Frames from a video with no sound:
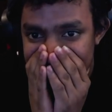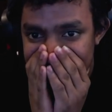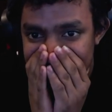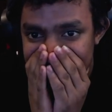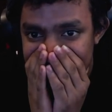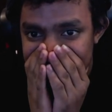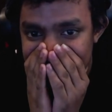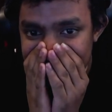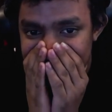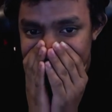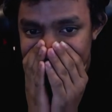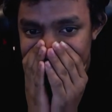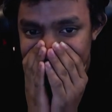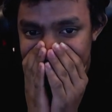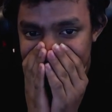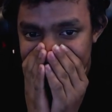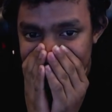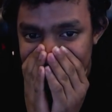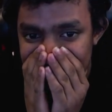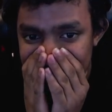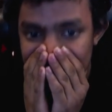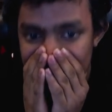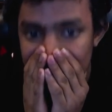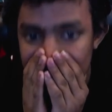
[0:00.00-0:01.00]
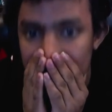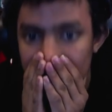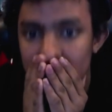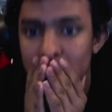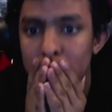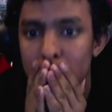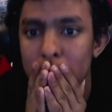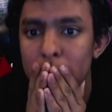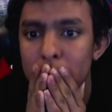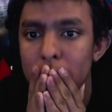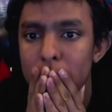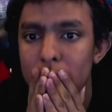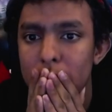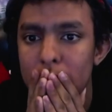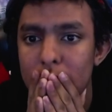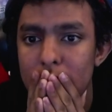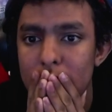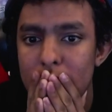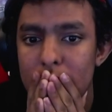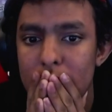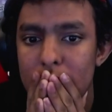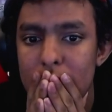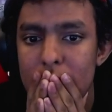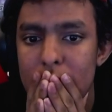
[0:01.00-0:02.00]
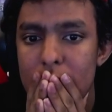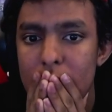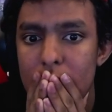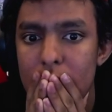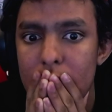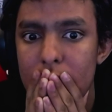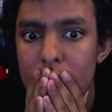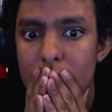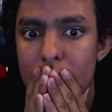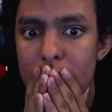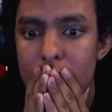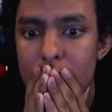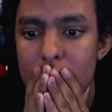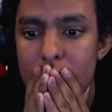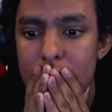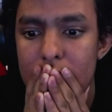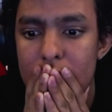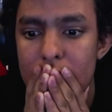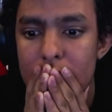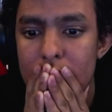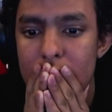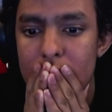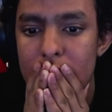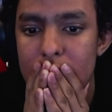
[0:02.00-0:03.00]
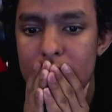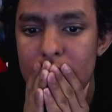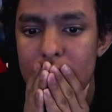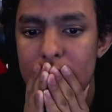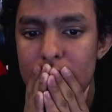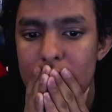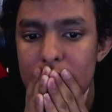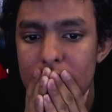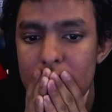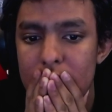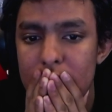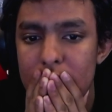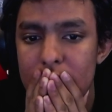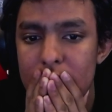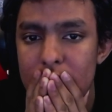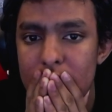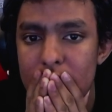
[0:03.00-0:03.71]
Nothing is said.